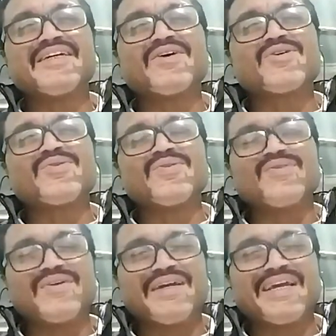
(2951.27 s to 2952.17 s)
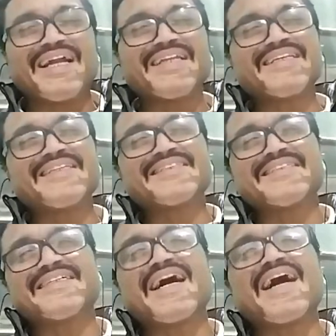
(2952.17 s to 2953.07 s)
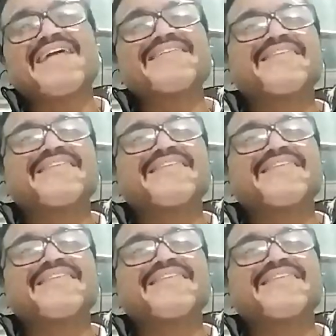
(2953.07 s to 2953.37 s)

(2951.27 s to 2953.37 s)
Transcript: or to get these grand